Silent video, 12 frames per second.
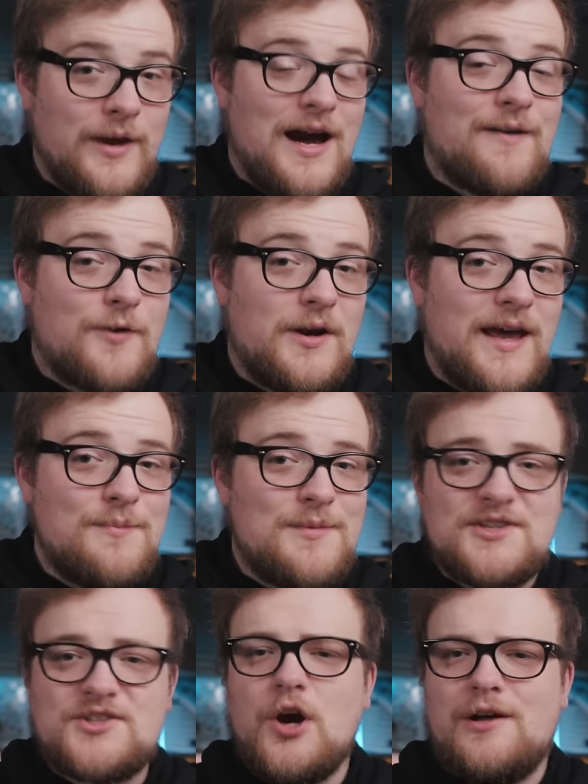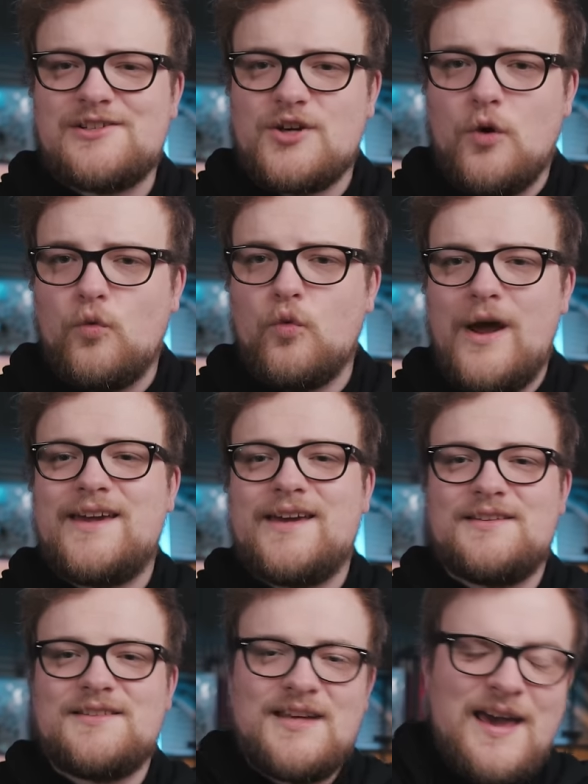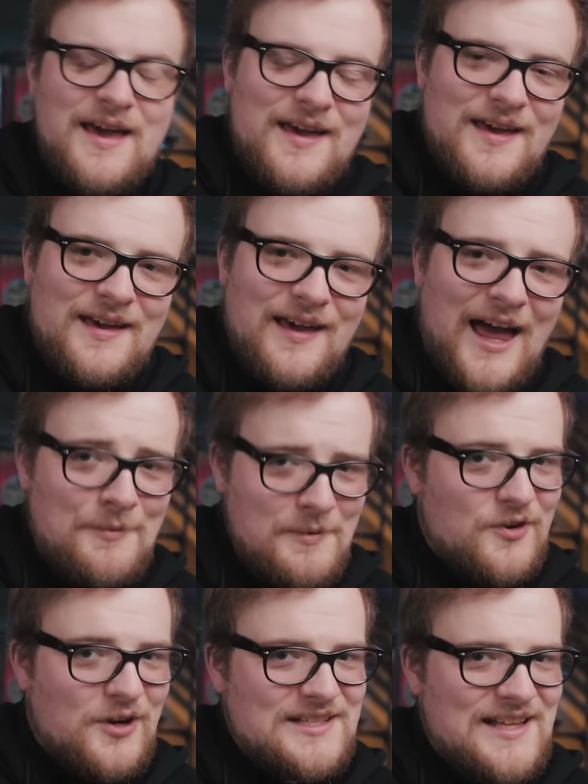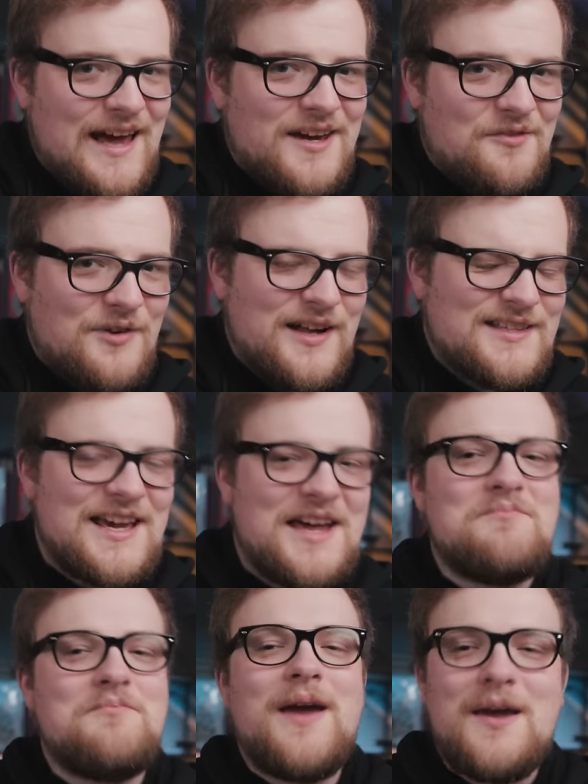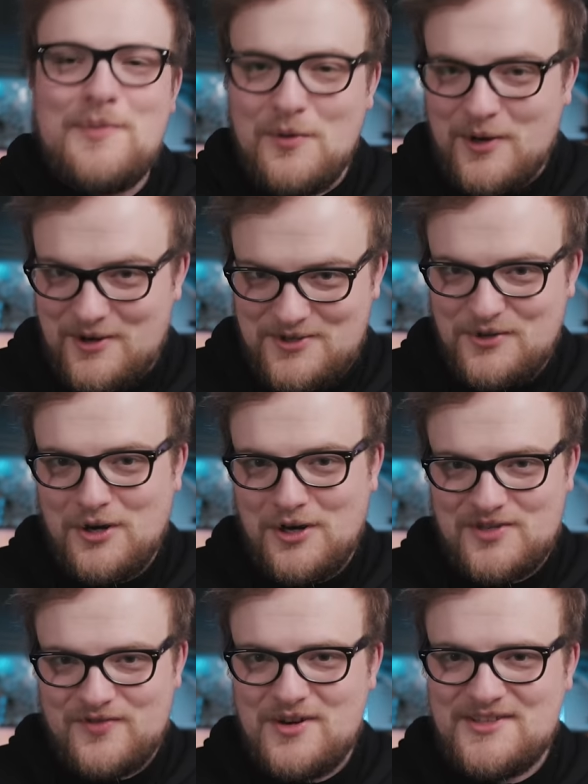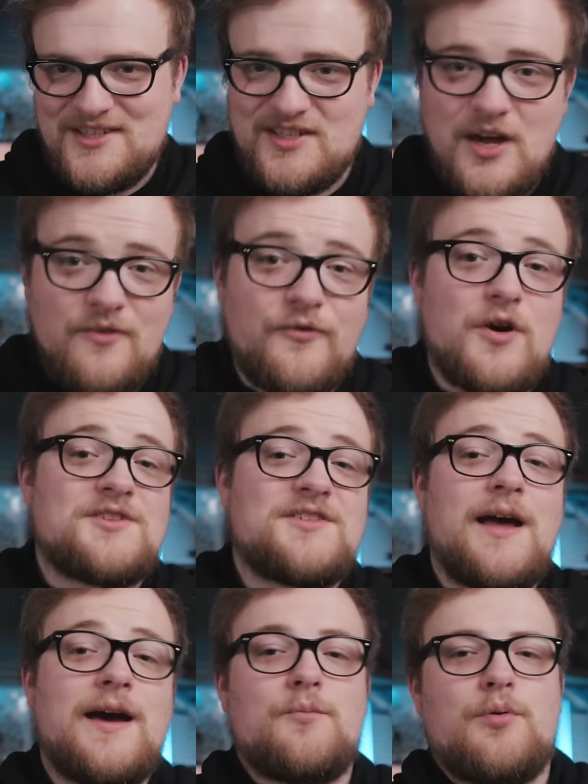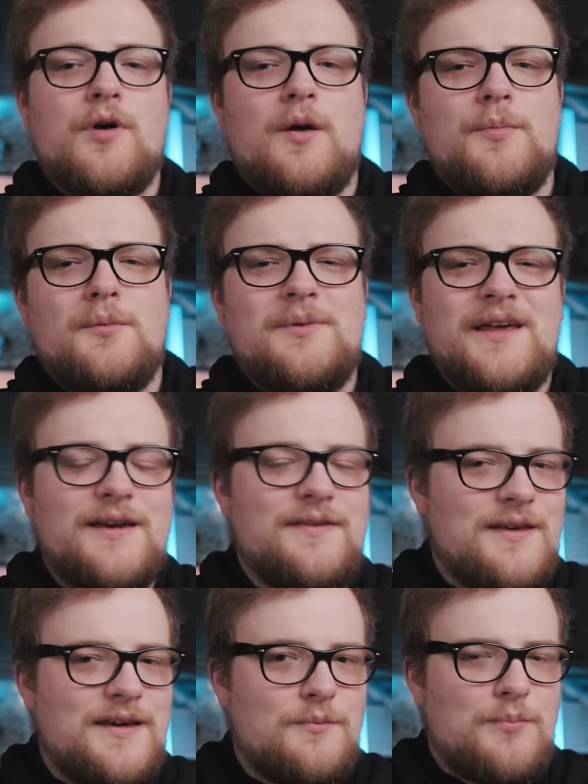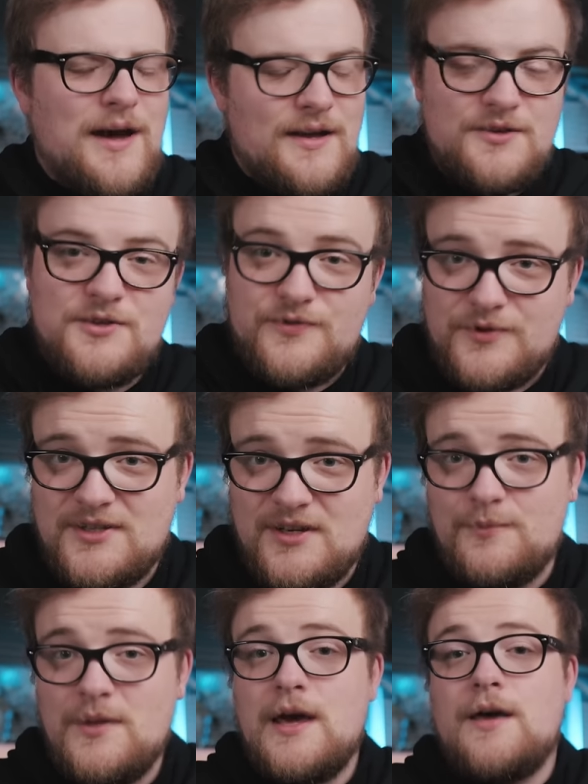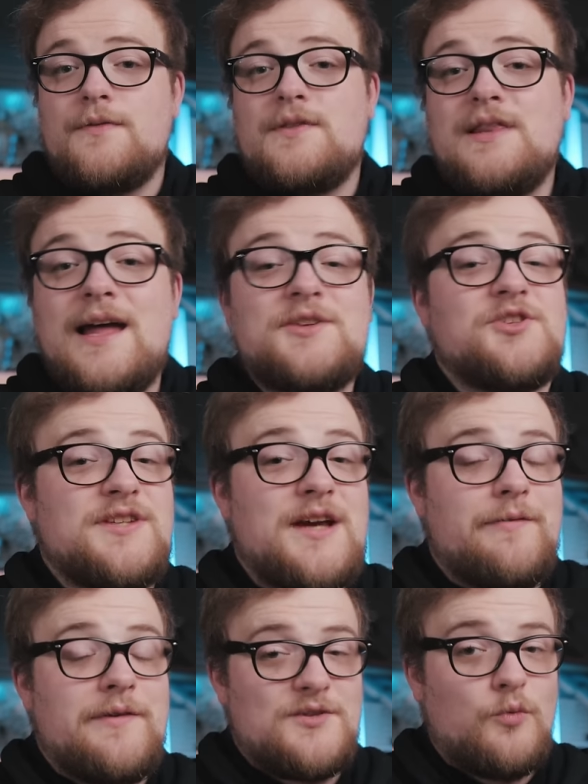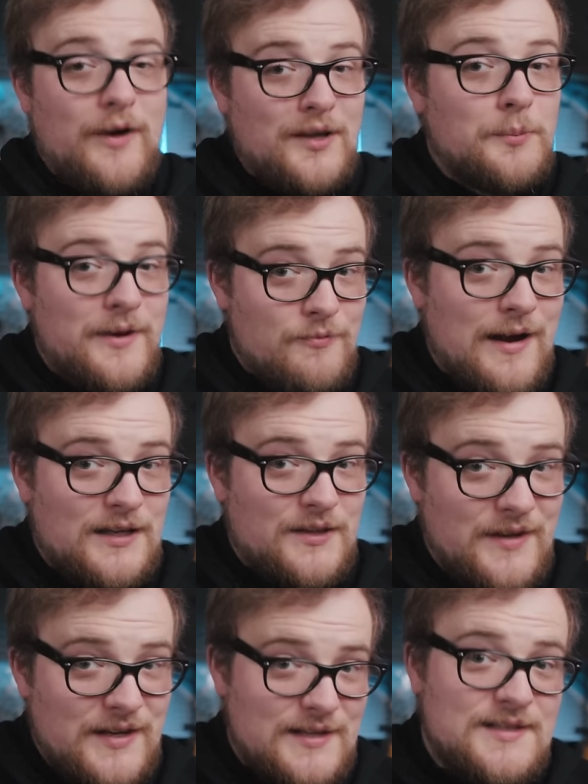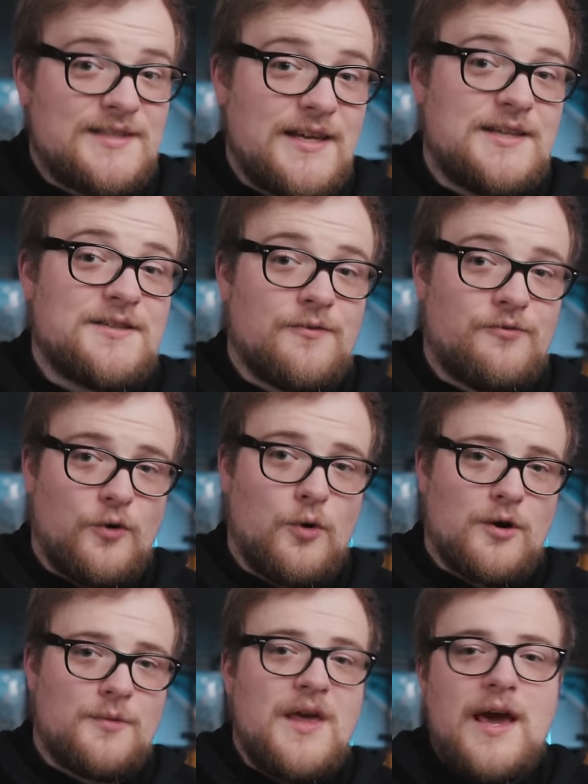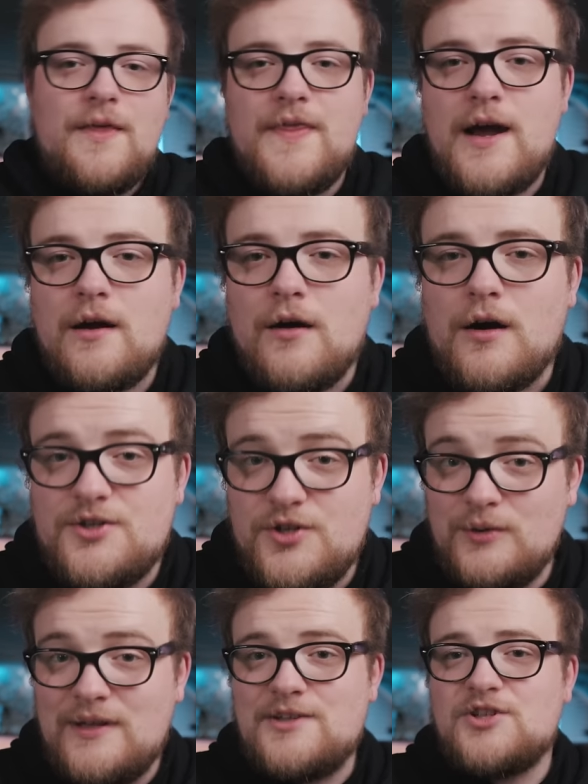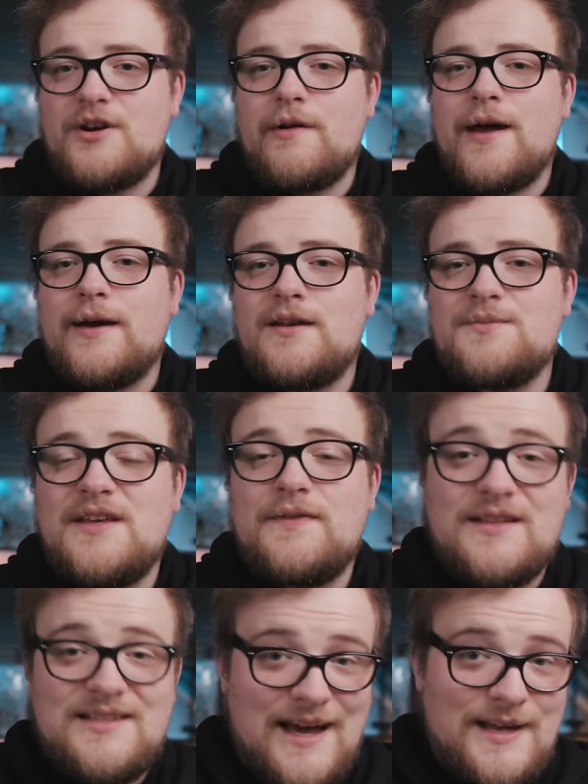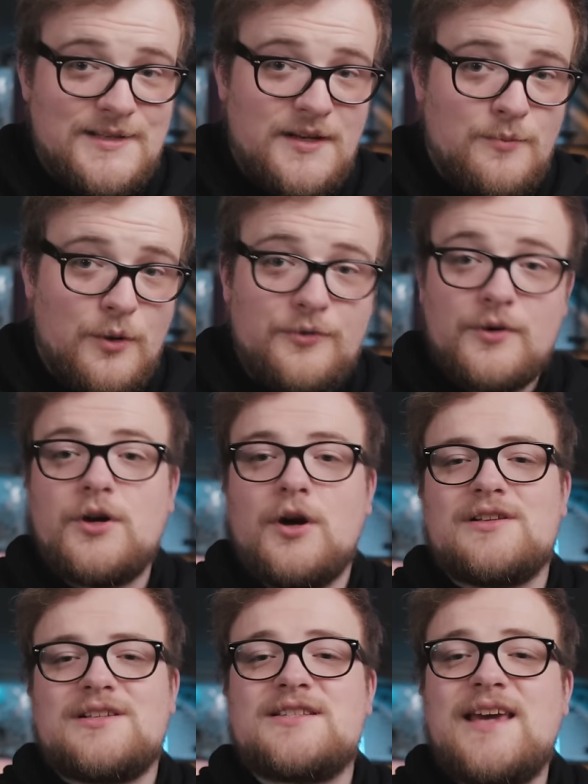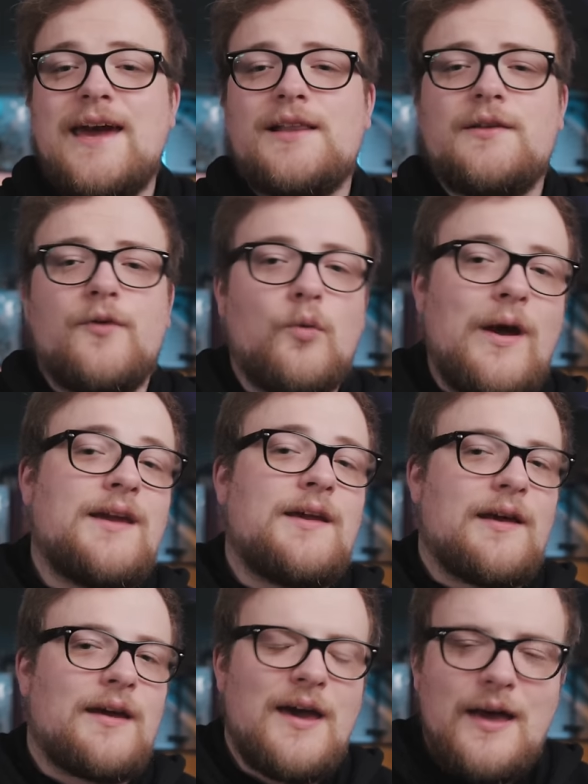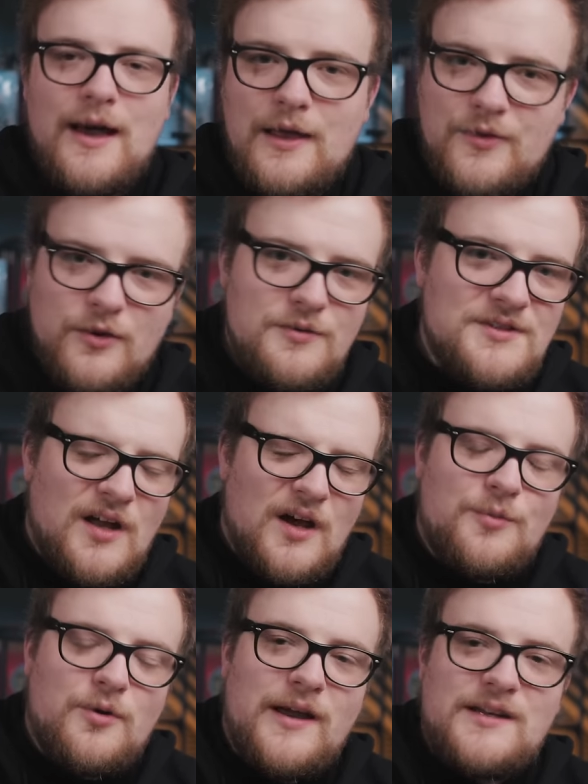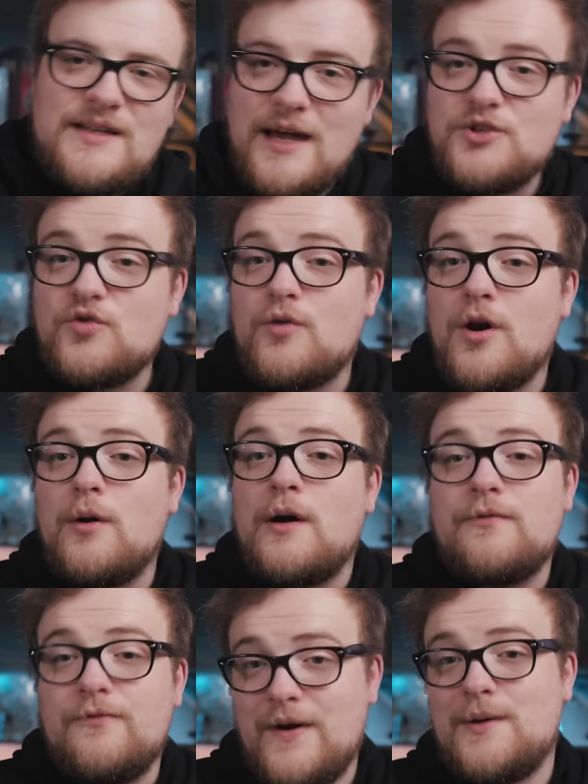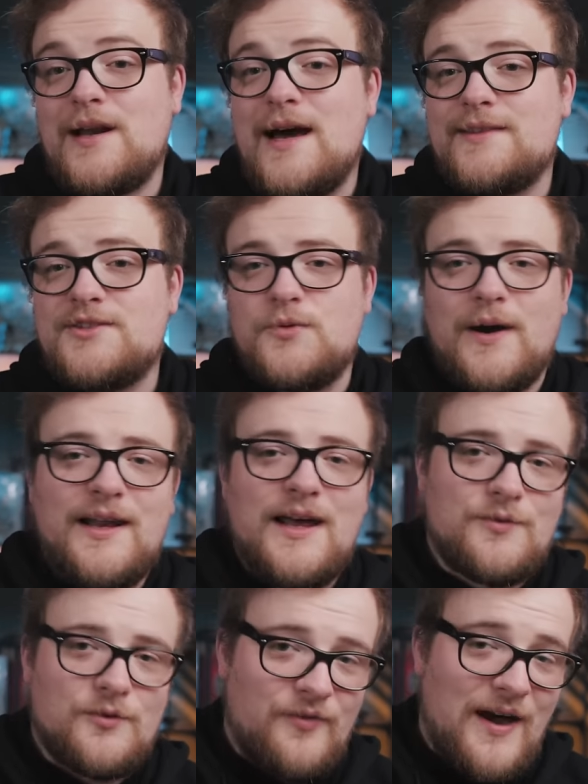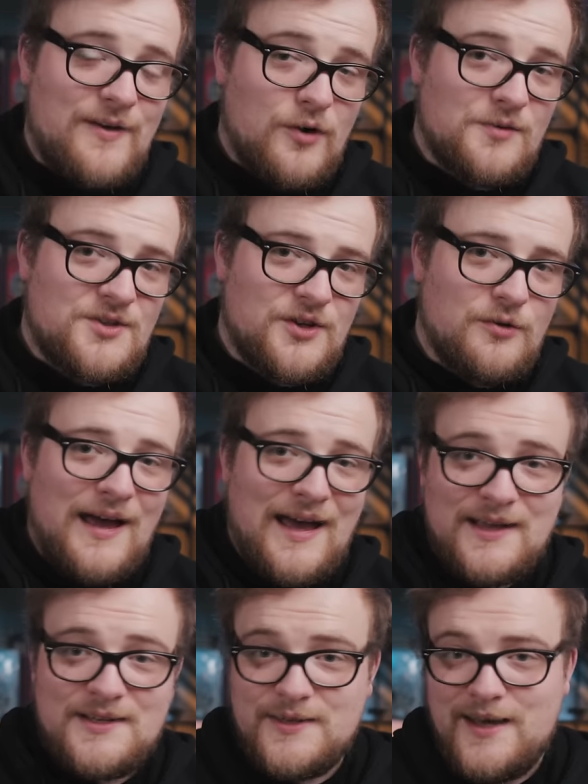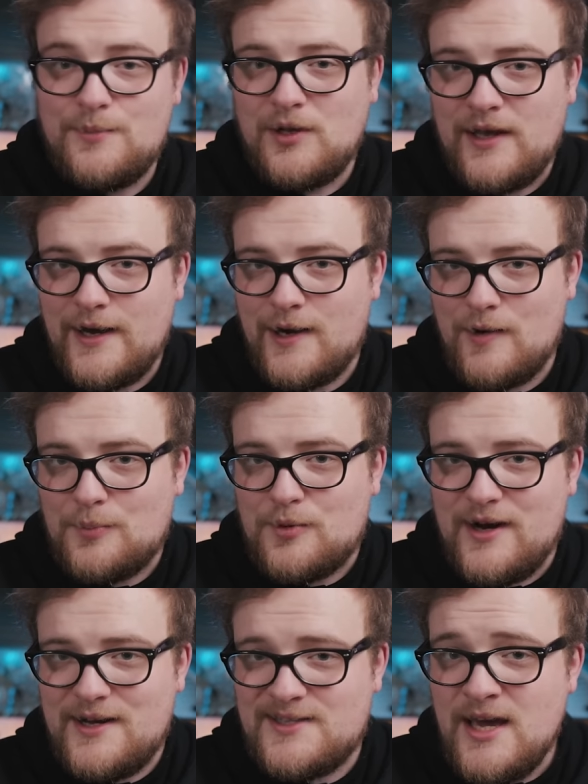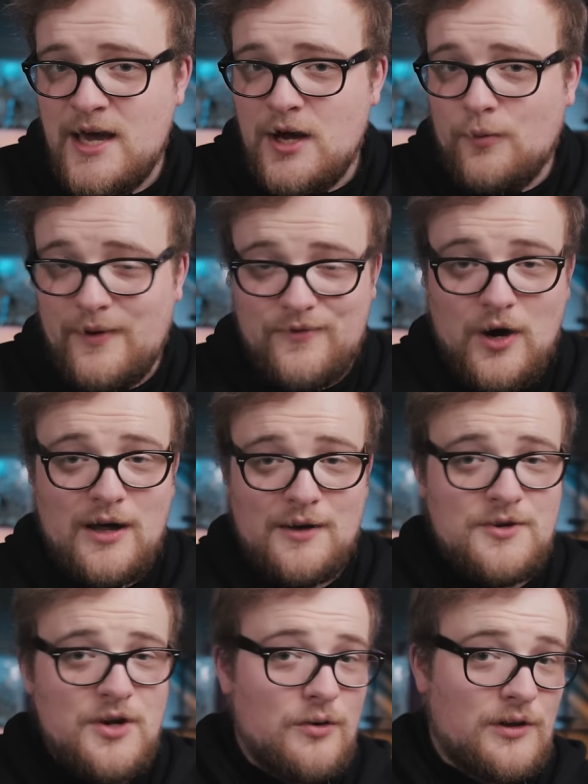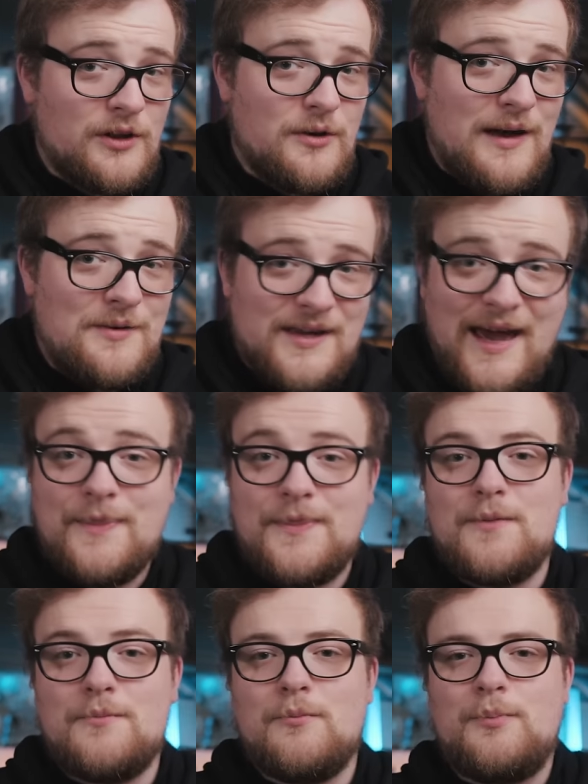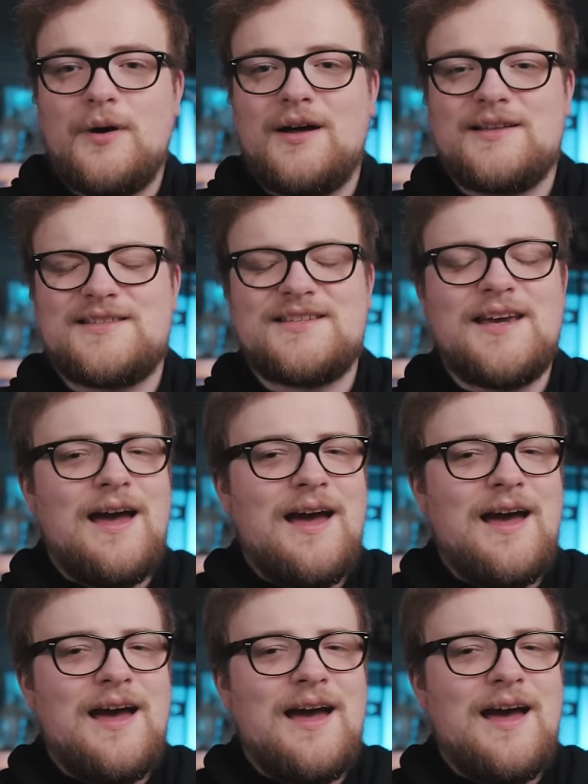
We have our name, it is called Awakened. And we've got a stack of wins and maybe one or two controversies. First, and probably the bad news for some, legendaries will be relevant in Season 4. There are two legendary items in the data, both are called Scale of Awakening, and they're used to upgrade Nasz'uro and Fyr'alath to eye level 502 and enable higher upgrades. We've got no clue how to get them, but